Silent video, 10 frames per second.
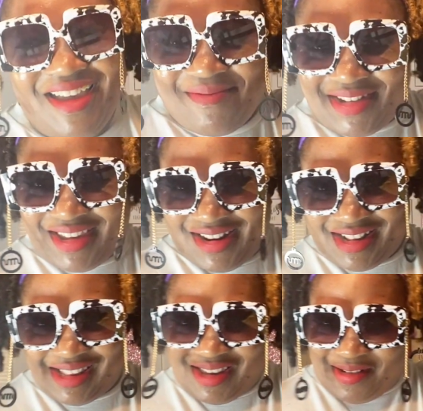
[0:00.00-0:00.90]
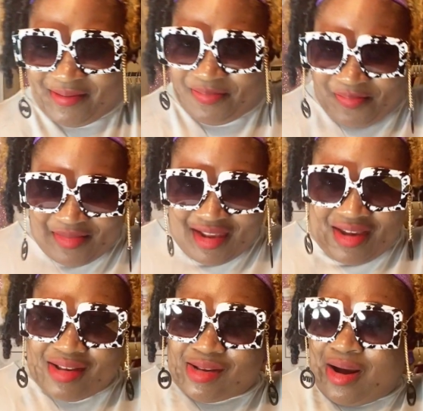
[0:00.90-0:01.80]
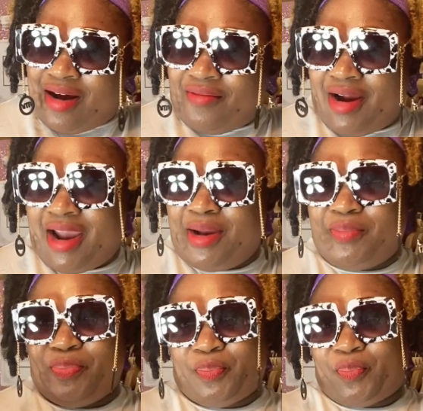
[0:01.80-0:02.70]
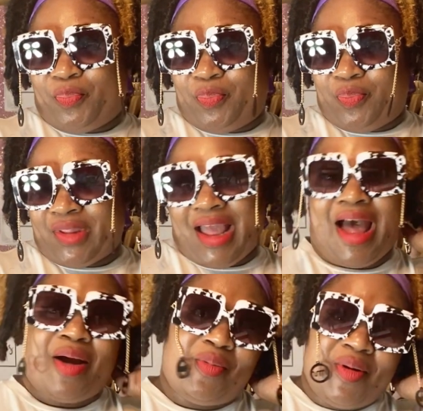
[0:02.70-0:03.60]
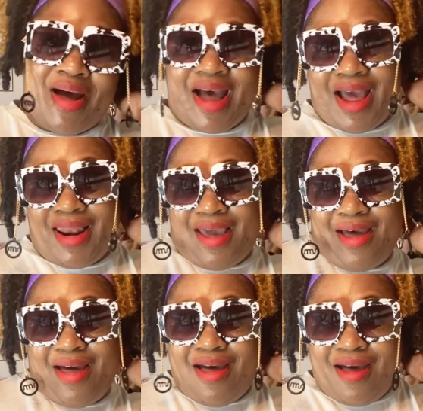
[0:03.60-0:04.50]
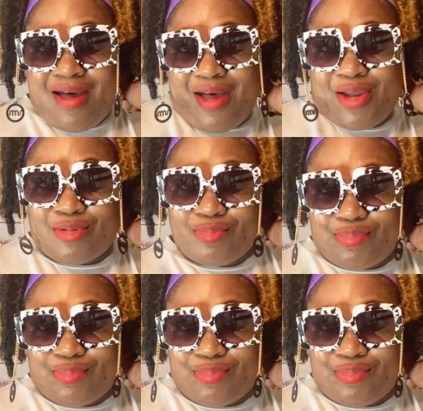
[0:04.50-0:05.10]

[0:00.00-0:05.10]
But yeah, that's cute. So all right, I will holla.